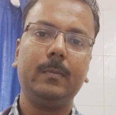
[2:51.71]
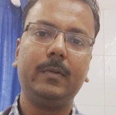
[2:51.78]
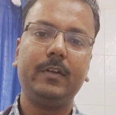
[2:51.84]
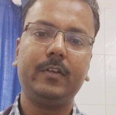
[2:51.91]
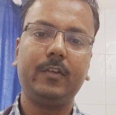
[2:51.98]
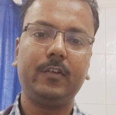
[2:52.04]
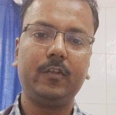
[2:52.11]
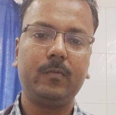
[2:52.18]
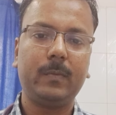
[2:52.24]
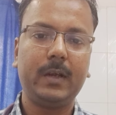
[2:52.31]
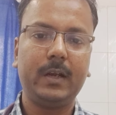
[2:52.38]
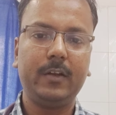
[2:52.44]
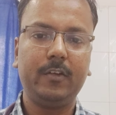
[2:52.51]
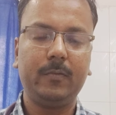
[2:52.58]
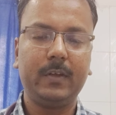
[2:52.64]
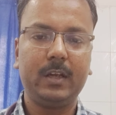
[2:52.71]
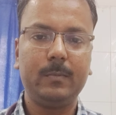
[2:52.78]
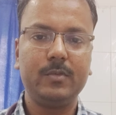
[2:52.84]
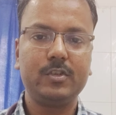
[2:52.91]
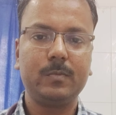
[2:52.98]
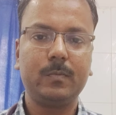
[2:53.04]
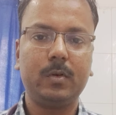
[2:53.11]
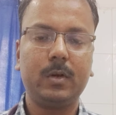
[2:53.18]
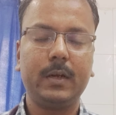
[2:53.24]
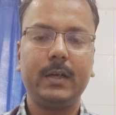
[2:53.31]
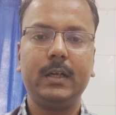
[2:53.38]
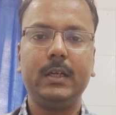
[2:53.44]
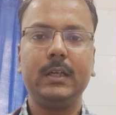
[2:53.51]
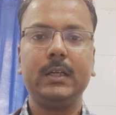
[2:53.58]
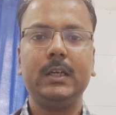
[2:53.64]
Presence of mind is very much
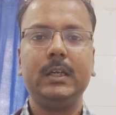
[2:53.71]
important.